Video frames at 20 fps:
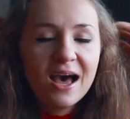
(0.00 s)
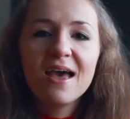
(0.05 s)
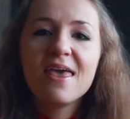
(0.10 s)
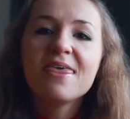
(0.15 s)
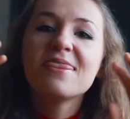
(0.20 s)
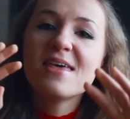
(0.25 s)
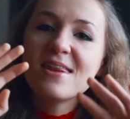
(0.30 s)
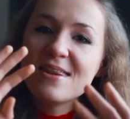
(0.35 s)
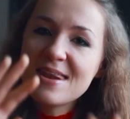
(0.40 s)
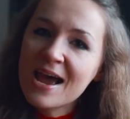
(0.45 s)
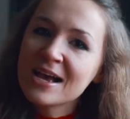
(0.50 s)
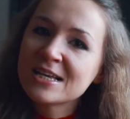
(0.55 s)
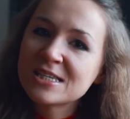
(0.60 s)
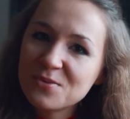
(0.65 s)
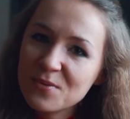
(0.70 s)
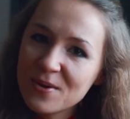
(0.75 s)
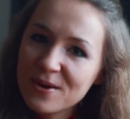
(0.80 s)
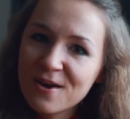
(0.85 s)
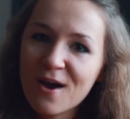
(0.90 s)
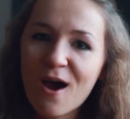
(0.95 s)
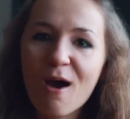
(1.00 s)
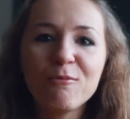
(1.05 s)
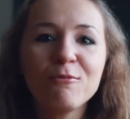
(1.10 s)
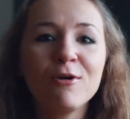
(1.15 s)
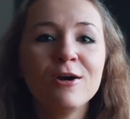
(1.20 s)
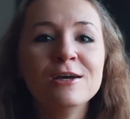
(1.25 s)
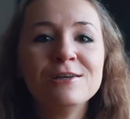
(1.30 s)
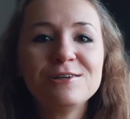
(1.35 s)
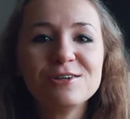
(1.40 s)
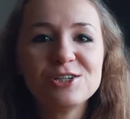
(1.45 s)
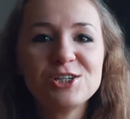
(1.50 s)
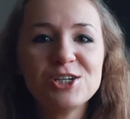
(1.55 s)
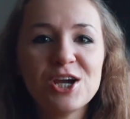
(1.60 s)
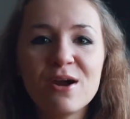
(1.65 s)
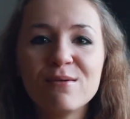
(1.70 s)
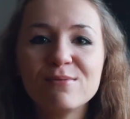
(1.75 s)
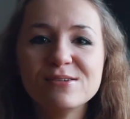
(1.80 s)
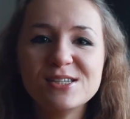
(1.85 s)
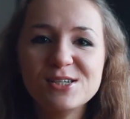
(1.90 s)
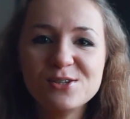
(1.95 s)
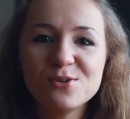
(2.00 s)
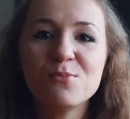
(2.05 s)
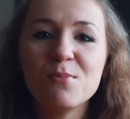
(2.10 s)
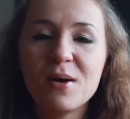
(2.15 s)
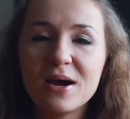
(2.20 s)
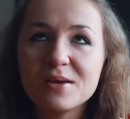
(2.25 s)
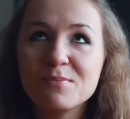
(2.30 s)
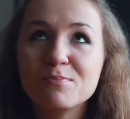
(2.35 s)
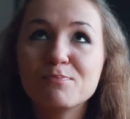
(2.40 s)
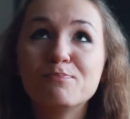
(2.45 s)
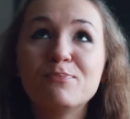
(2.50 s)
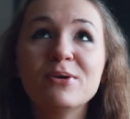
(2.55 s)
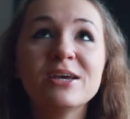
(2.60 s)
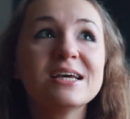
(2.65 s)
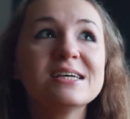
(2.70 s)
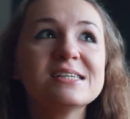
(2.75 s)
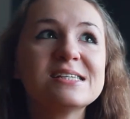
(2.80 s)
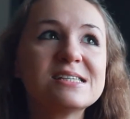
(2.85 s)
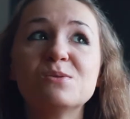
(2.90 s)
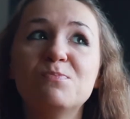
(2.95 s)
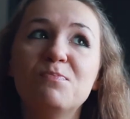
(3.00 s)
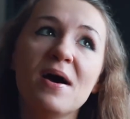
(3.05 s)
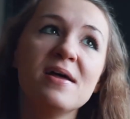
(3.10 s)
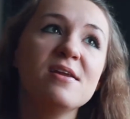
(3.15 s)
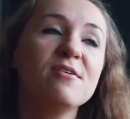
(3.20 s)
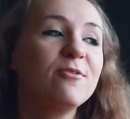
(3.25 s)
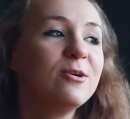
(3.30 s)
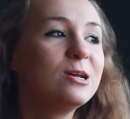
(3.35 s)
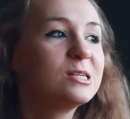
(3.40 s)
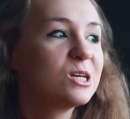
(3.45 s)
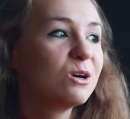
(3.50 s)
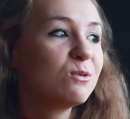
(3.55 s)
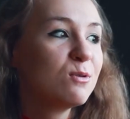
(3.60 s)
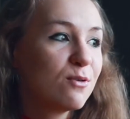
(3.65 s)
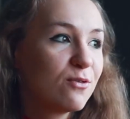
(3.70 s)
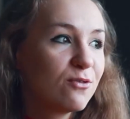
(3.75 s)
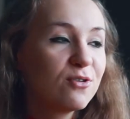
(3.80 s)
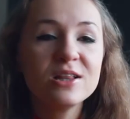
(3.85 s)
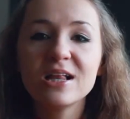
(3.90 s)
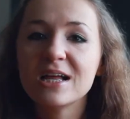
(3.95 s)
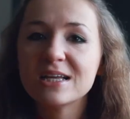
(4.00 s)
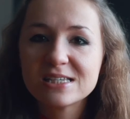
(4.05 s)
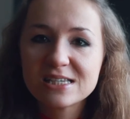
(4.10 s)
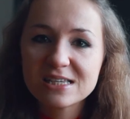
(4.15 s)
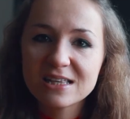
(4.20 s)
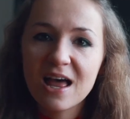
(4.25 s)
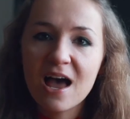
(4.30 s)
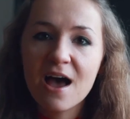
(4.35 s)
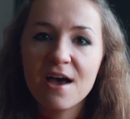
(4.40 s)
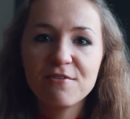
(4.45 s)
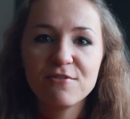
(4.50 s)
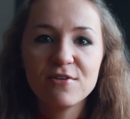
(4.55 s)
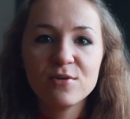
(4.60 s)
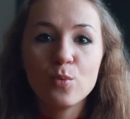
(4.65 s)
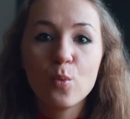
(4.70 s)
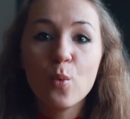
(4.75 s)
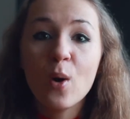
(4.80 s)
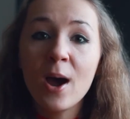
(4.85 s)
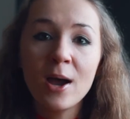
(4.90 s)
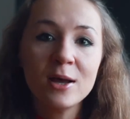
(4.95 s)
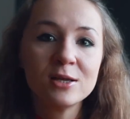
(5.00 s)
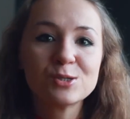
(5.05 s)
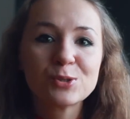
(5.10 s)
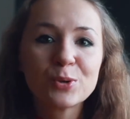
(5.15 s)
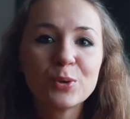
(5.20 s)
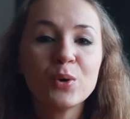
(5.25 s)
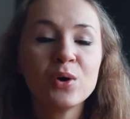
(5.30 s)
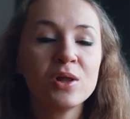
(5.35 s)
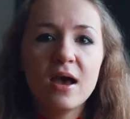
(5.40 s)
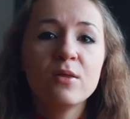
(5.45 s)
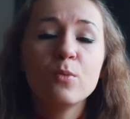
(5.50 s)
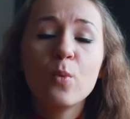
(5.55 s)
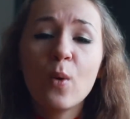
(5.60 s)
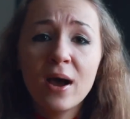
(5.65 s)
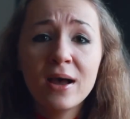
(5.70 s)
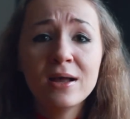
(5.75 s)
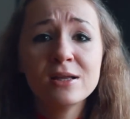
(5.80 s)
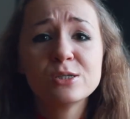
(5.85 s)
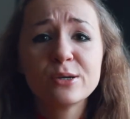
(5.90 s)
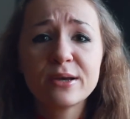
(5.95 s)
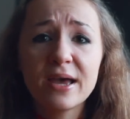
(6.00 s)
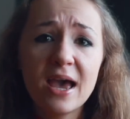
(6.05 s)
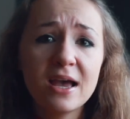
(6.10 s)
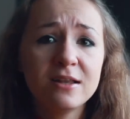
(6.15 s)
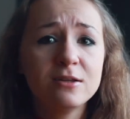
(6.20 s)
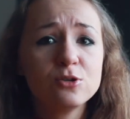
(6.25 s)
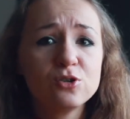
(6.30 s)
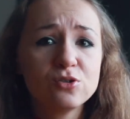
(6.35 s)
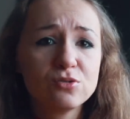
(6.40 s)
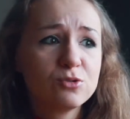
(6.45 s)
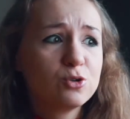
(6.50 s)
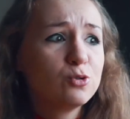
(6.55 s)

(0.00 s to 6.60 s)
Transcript: In the next video, I'm going to share with you my biggest benefits of a freelance life and why it's cool and why it's okay